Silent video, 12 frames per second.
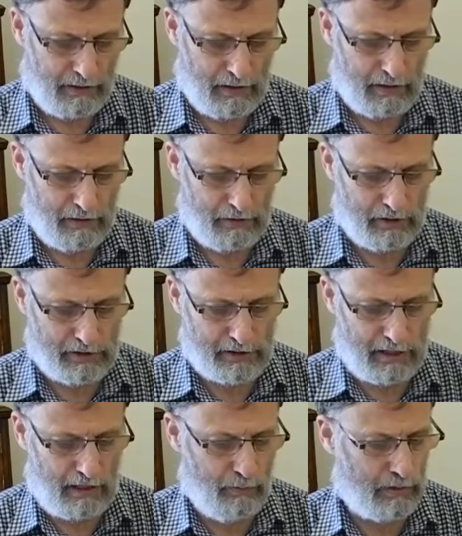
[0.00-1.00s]
And this
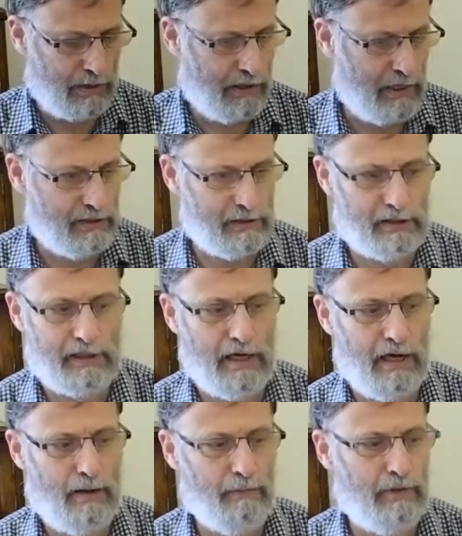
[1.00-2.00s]
came with the lens
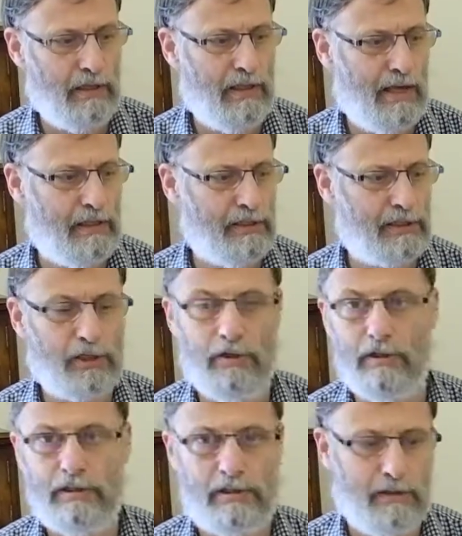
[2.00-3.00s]
cap, the lens
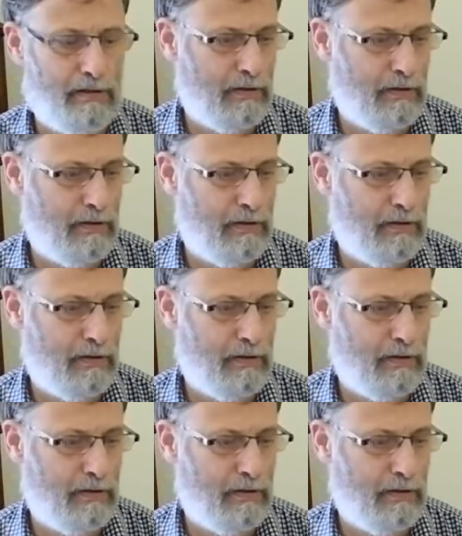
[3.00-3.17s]
hood.